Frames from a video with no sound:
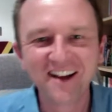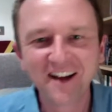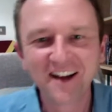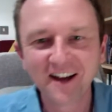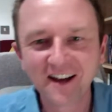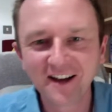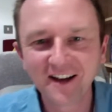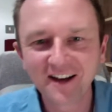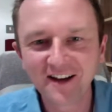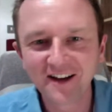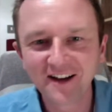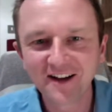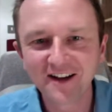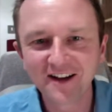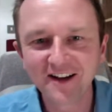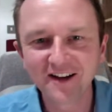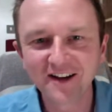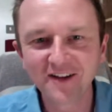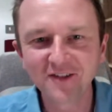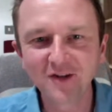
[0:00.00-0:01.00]

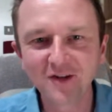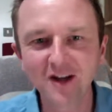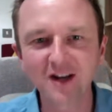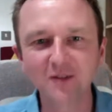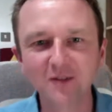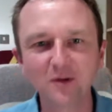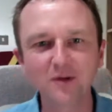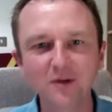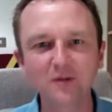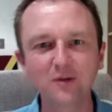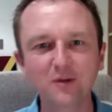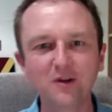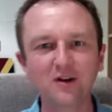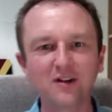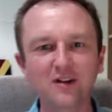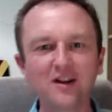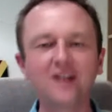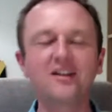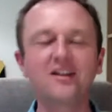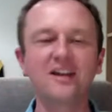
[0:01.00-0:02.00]
Right, what have we
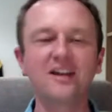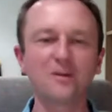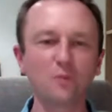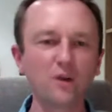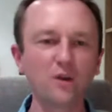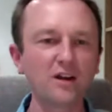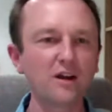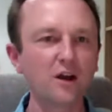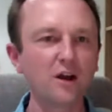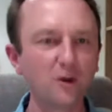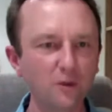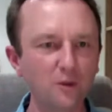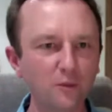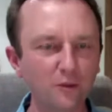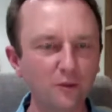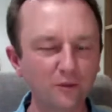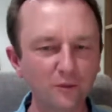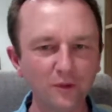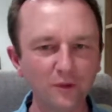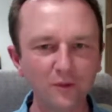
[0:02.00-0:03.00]
got? Okay, we know
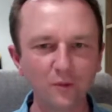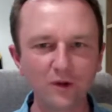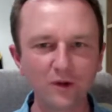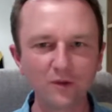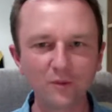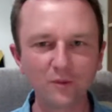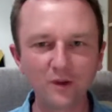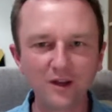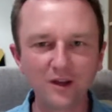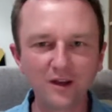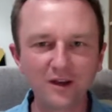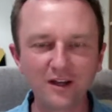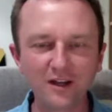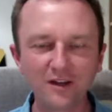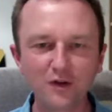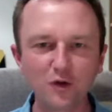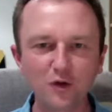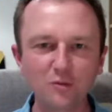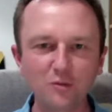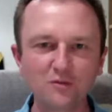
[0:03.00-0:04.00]
we're going in
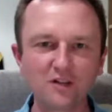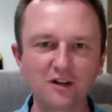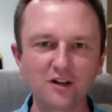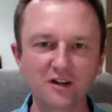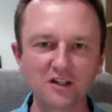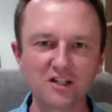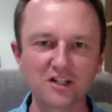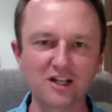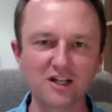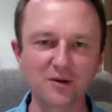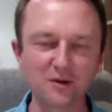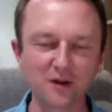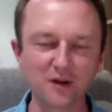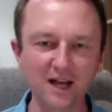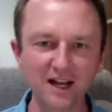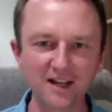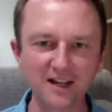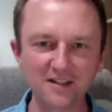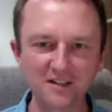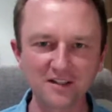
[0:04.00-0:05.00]
the normal direction now. We've got
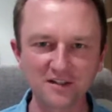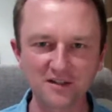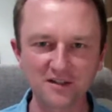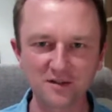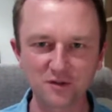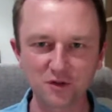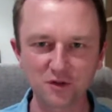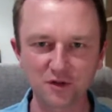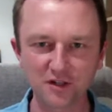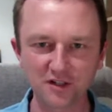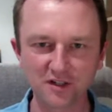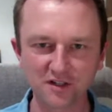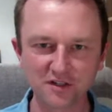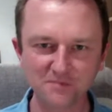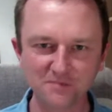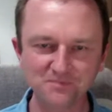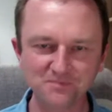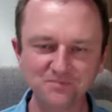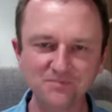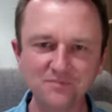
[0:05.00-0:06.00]
Alex has joined
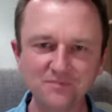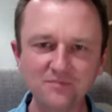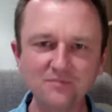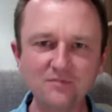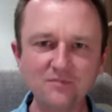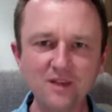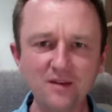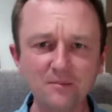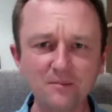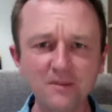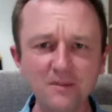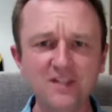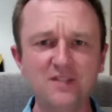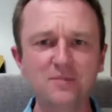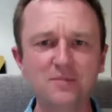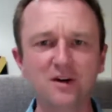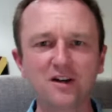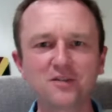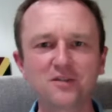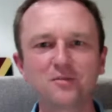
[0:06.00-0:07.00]
us. Mrs.
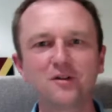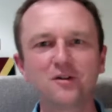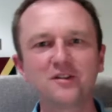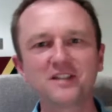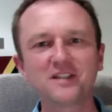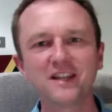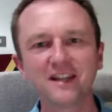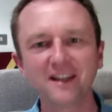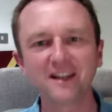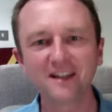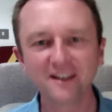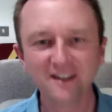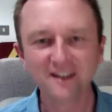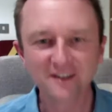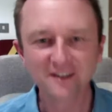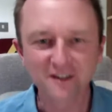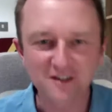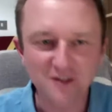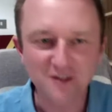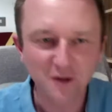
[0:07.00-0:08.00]
Passmore is here.
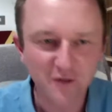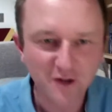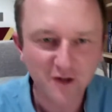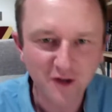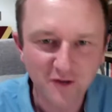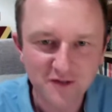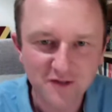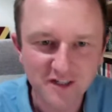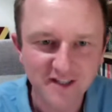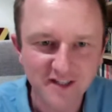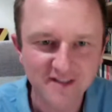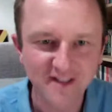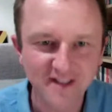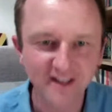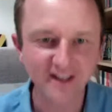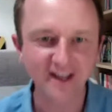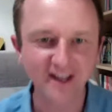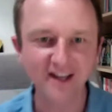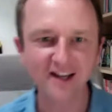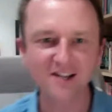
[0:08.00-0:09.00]
The Slovakovskis are
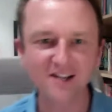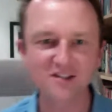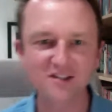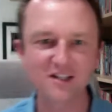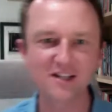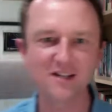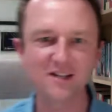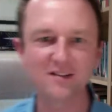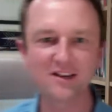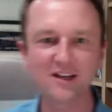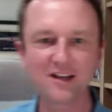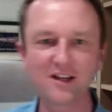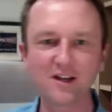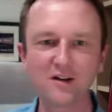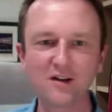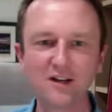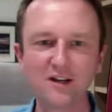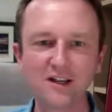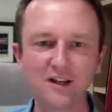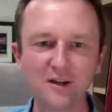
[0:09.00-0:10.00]
here. And actually, there you go,
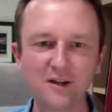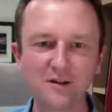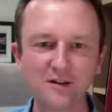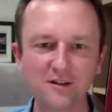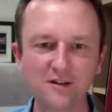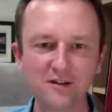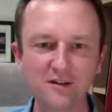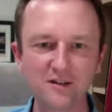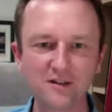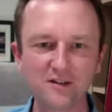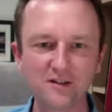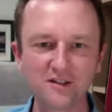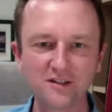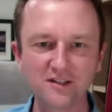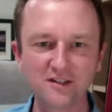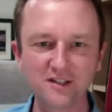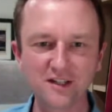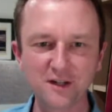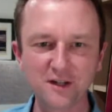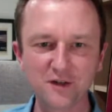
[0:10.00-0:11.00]
Leo. You can just
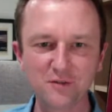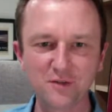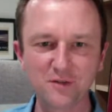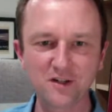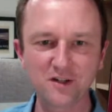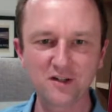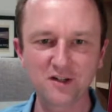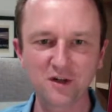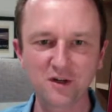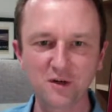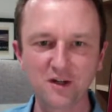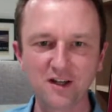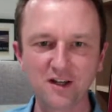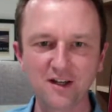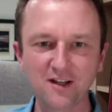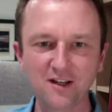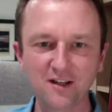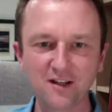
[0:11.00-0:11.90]
see over my shoulder.